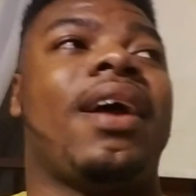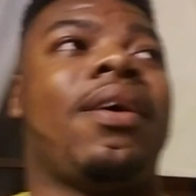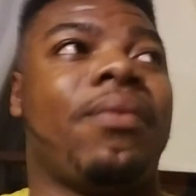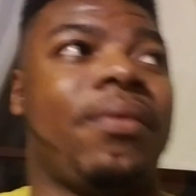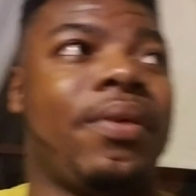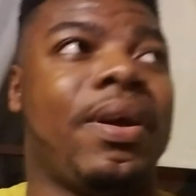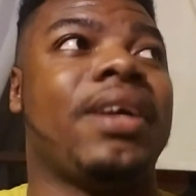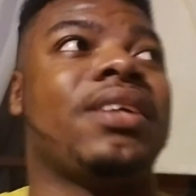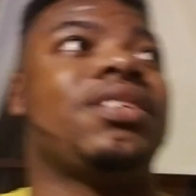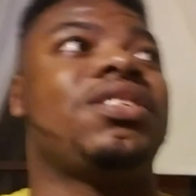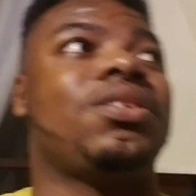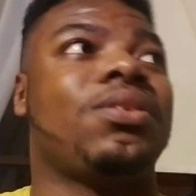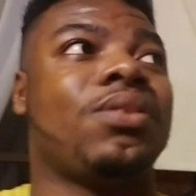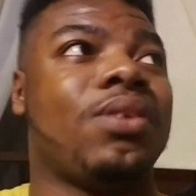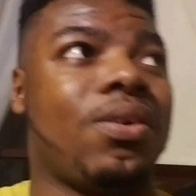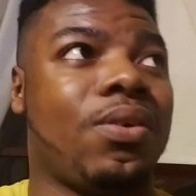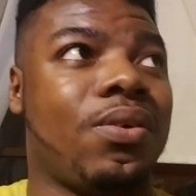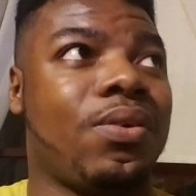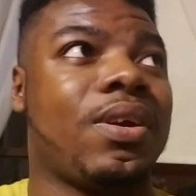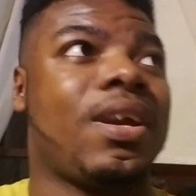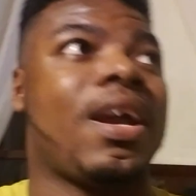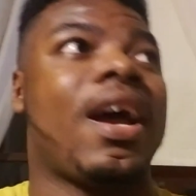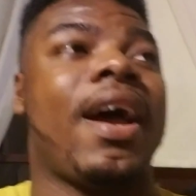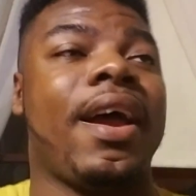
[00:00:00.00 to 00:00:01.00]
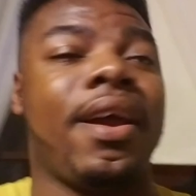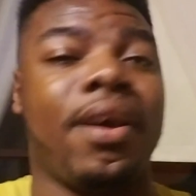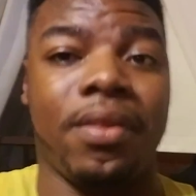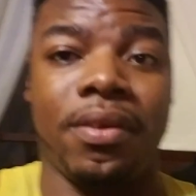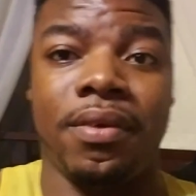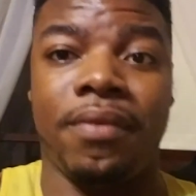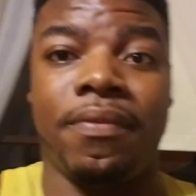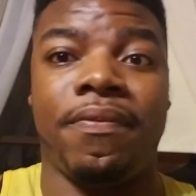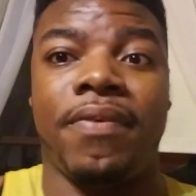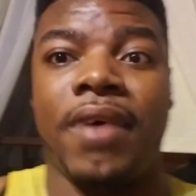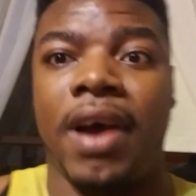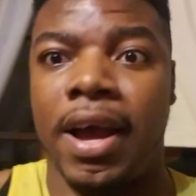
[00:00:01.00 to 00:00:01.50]
Ranjiro, Kyle,
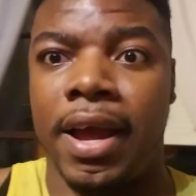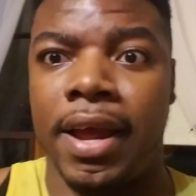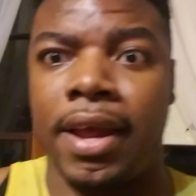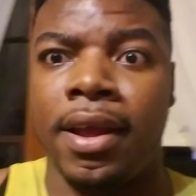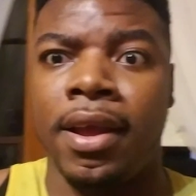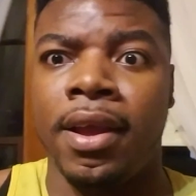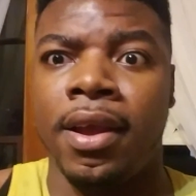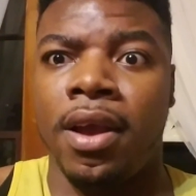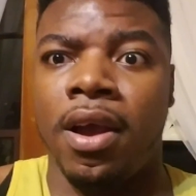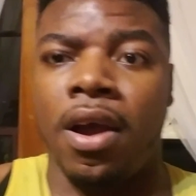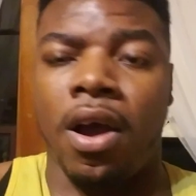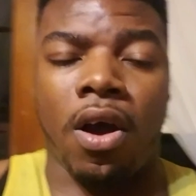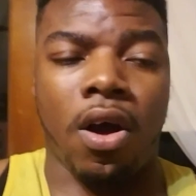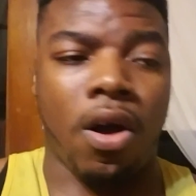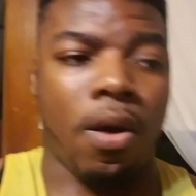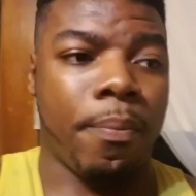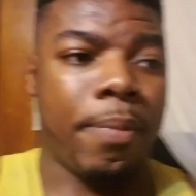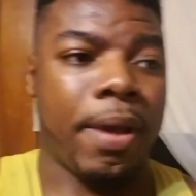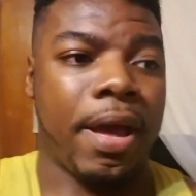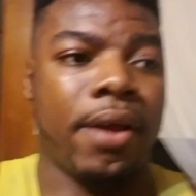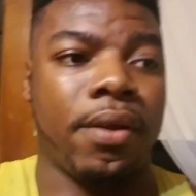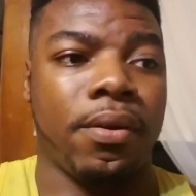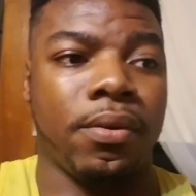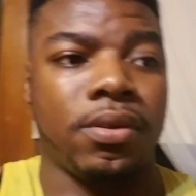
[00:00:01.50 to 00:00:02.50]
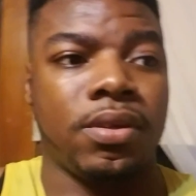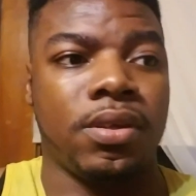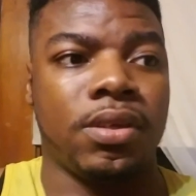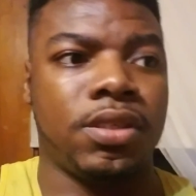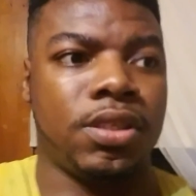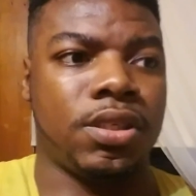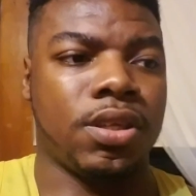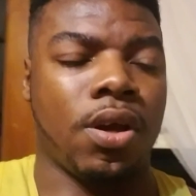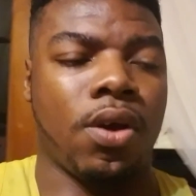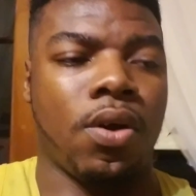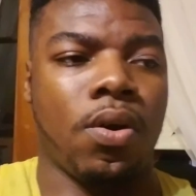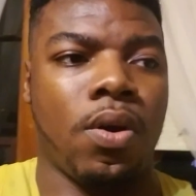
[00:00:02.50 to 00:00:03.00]
and Phi all battled.
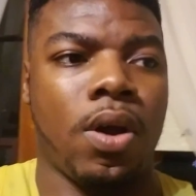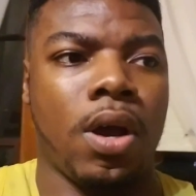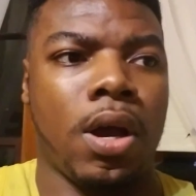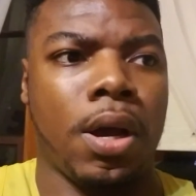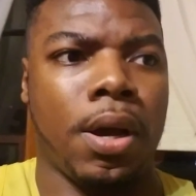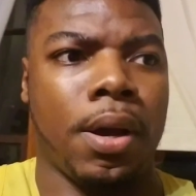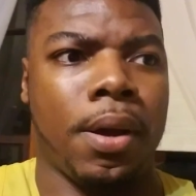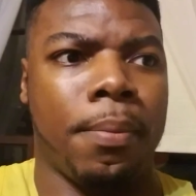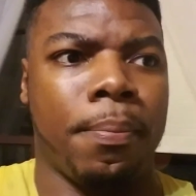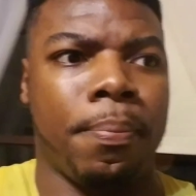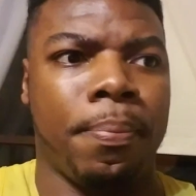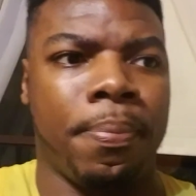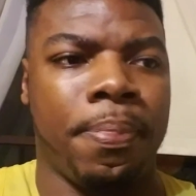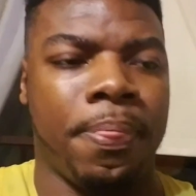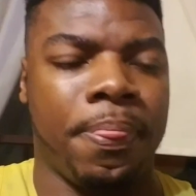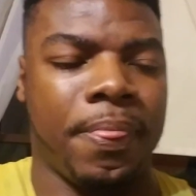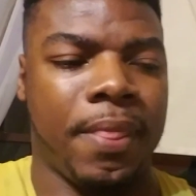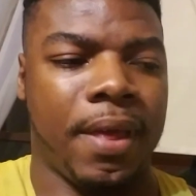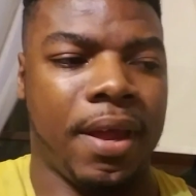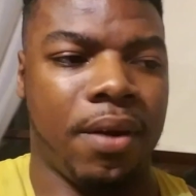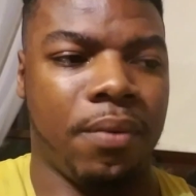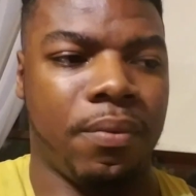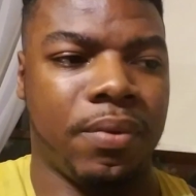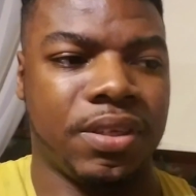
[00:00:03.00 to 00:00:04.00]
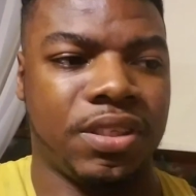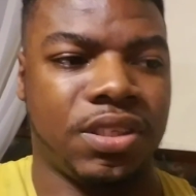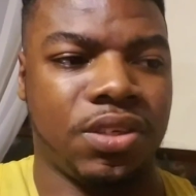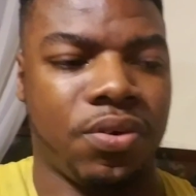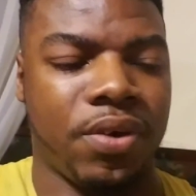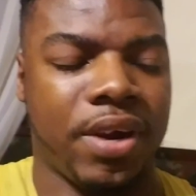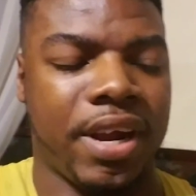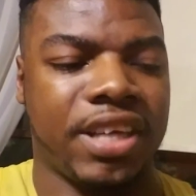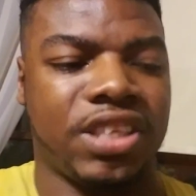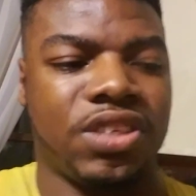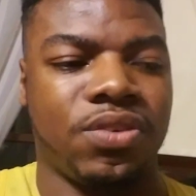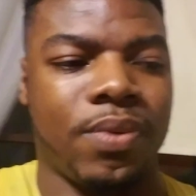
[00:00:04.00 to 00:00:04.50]
So then it was
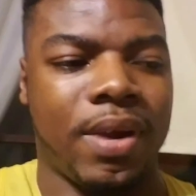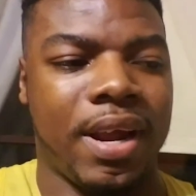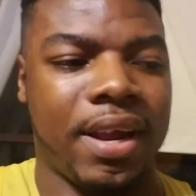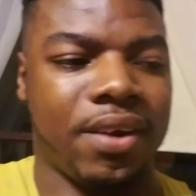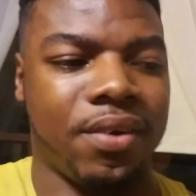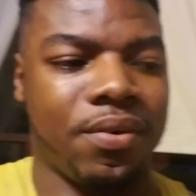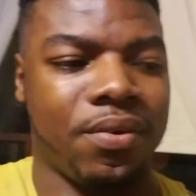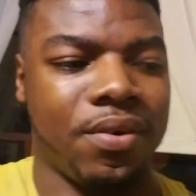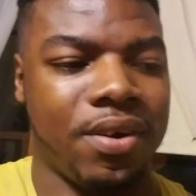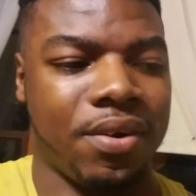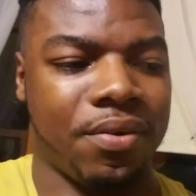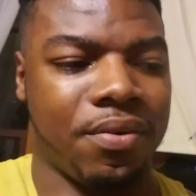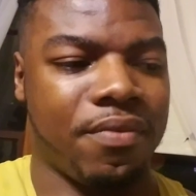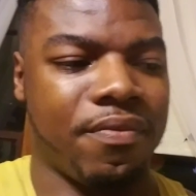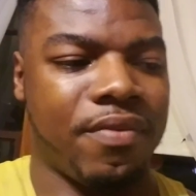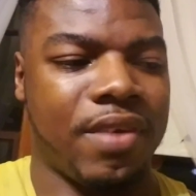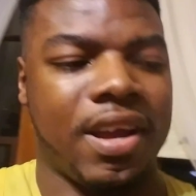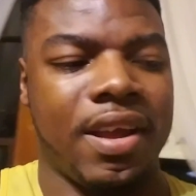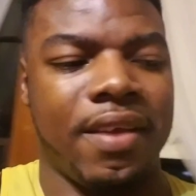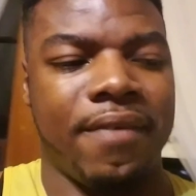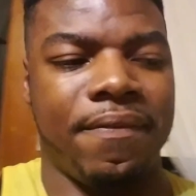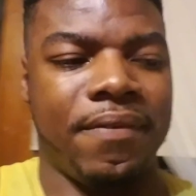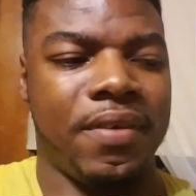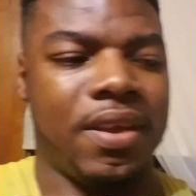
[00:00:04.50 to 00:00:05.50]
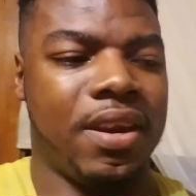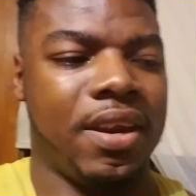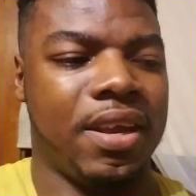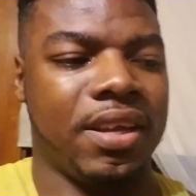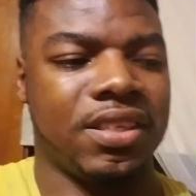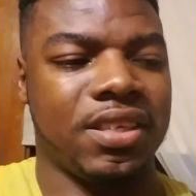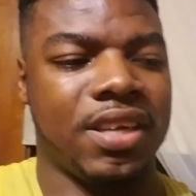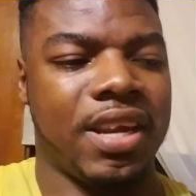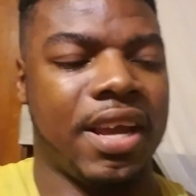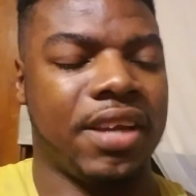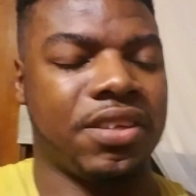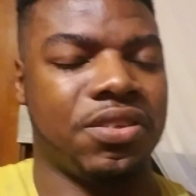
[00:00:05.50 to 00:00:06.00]
Crash, Ragnarok, Revive Phoenix,
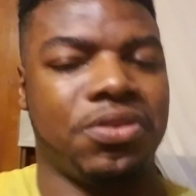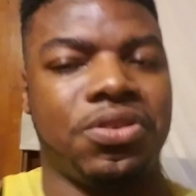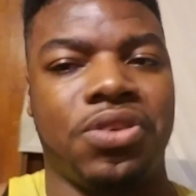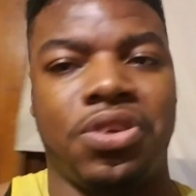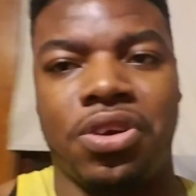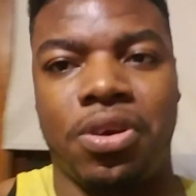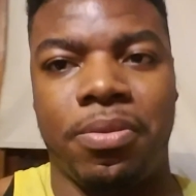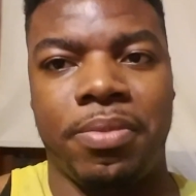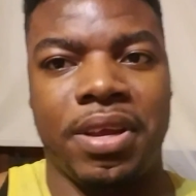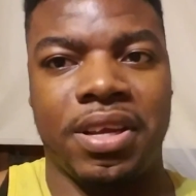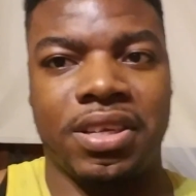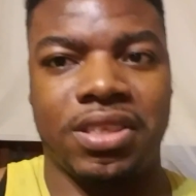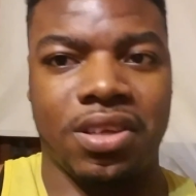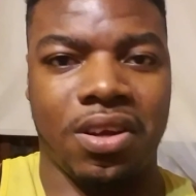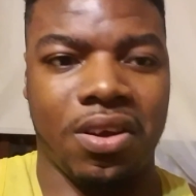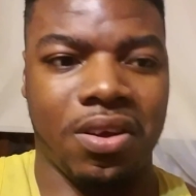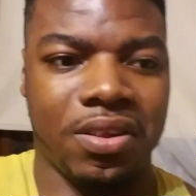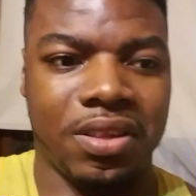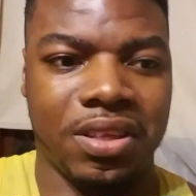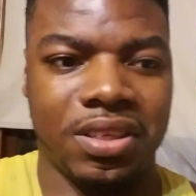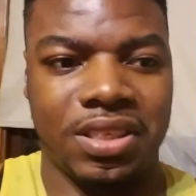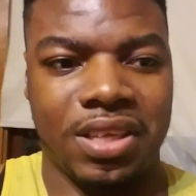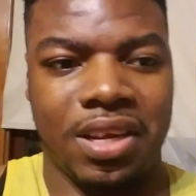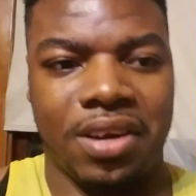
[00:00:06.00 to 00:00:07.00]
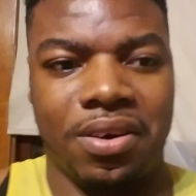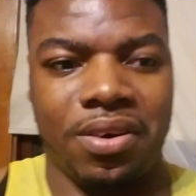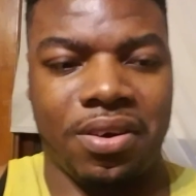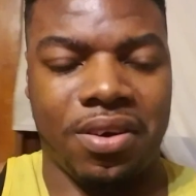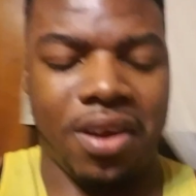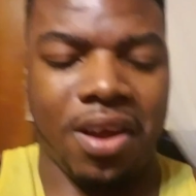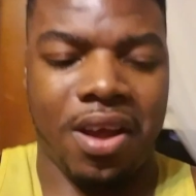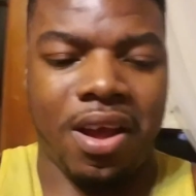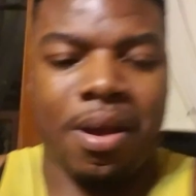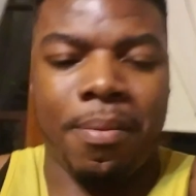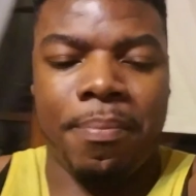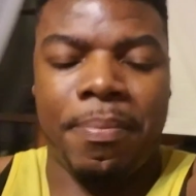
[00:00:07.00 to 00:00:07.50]
and Hazard Kirbyus all in the center
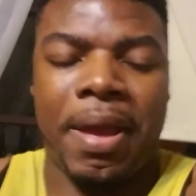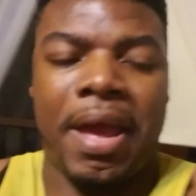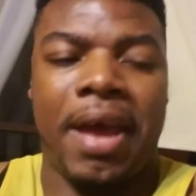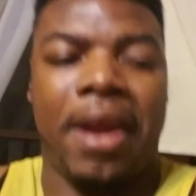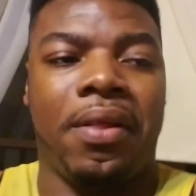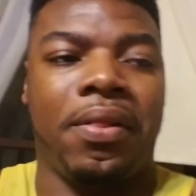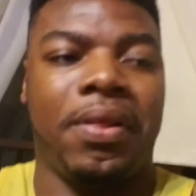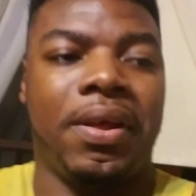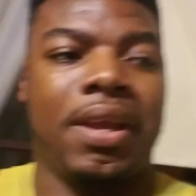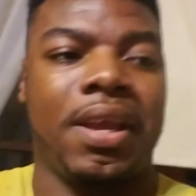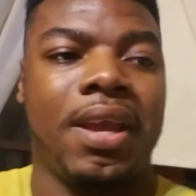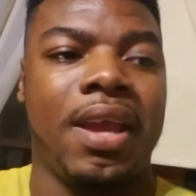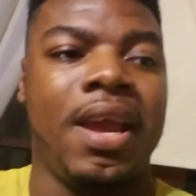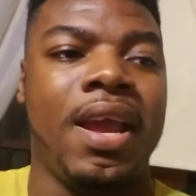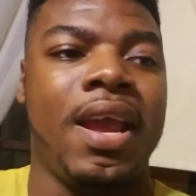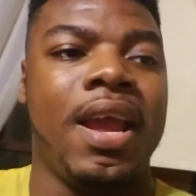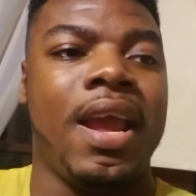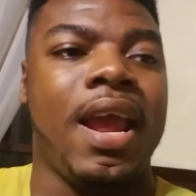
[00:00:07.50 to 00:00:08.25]
battling.